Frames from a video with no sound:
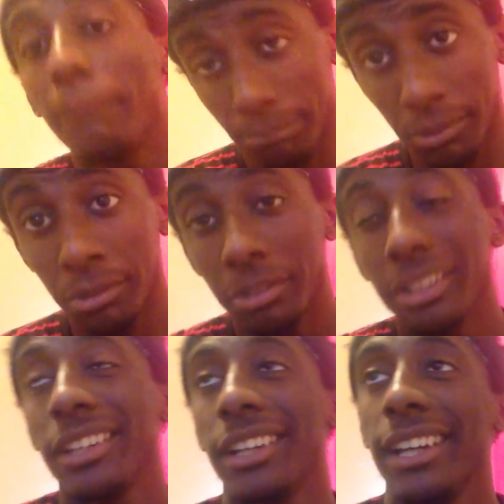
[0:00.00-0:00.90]
Boy.
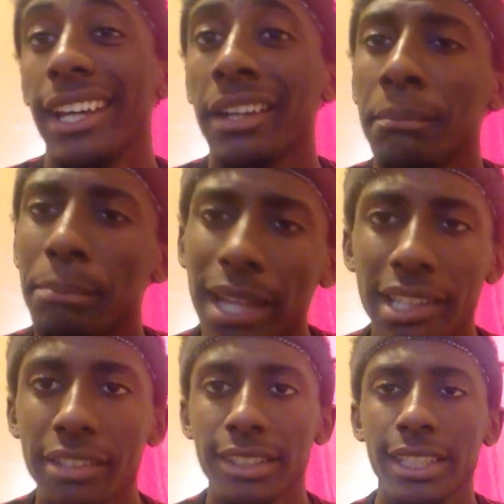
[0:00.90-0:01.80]
And I'm
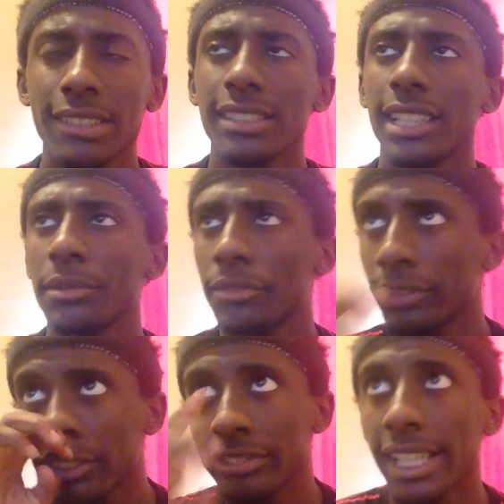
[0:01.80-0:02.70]
back here again today with
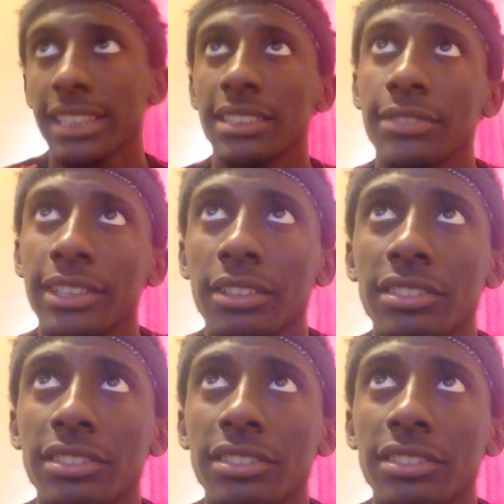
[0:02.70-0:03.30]
another reaction video.